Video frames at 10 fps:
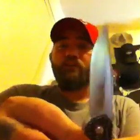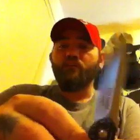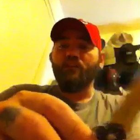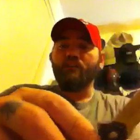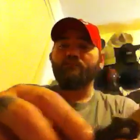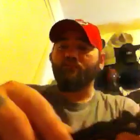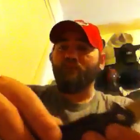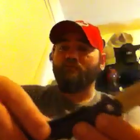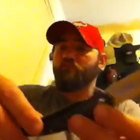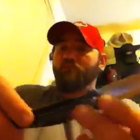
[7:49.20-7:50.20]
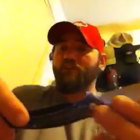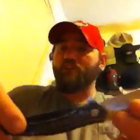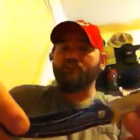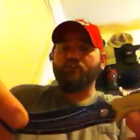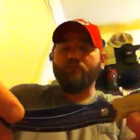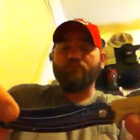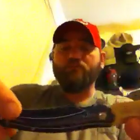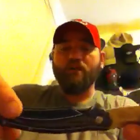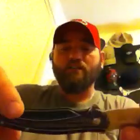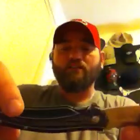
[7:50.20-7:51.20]
links for them will be in the
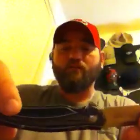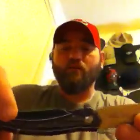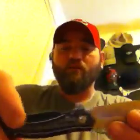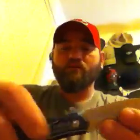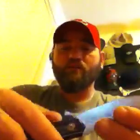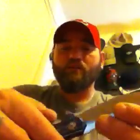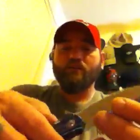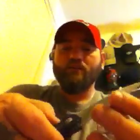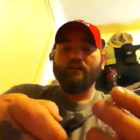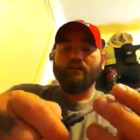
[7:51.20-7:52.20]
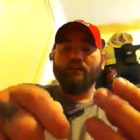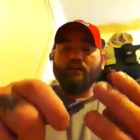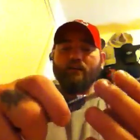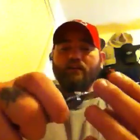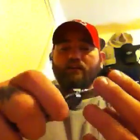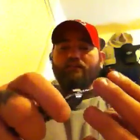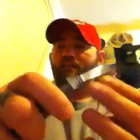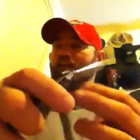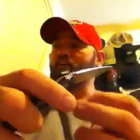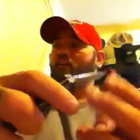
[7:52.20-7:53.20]
description box, of course.
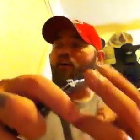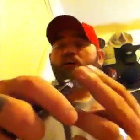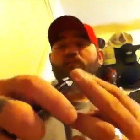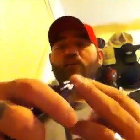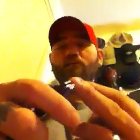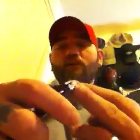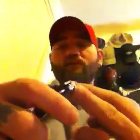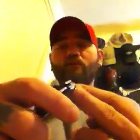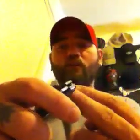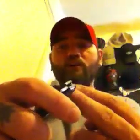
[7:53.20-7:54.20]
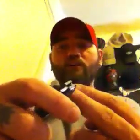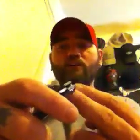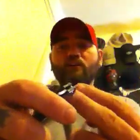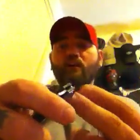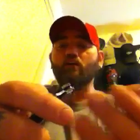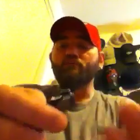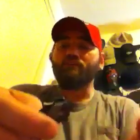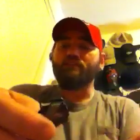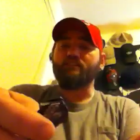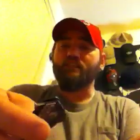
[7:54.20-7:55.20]
Thank y'all all very much for watching. I hope
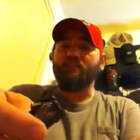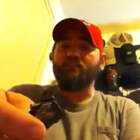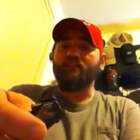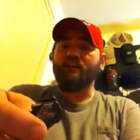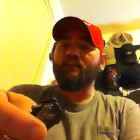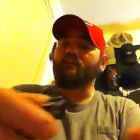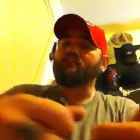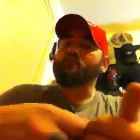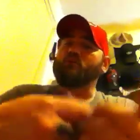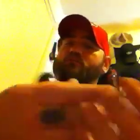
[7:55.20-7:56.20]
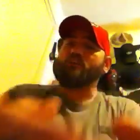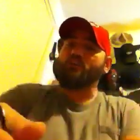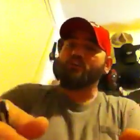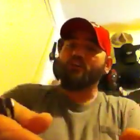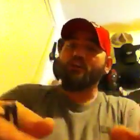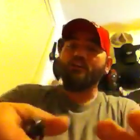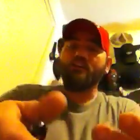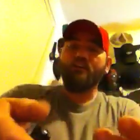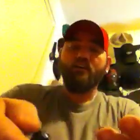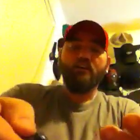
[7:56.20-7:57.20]
this has entertained as well as educated.
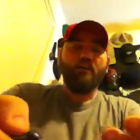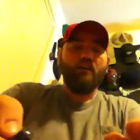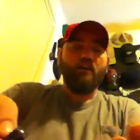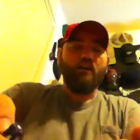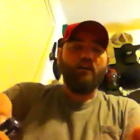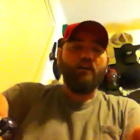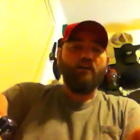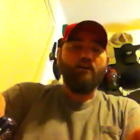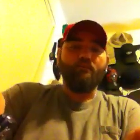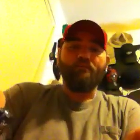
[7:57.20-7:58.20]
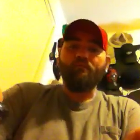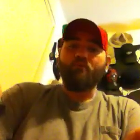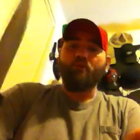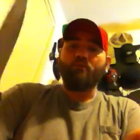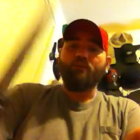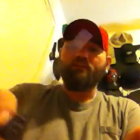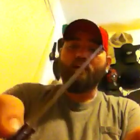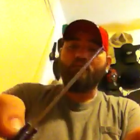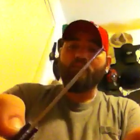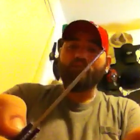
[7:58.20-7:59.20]
Pretty please
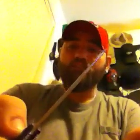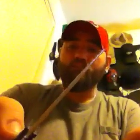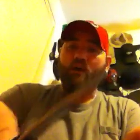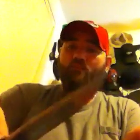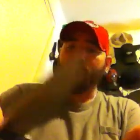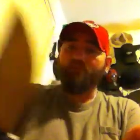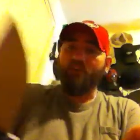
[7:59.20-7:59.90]
comment, subscribe if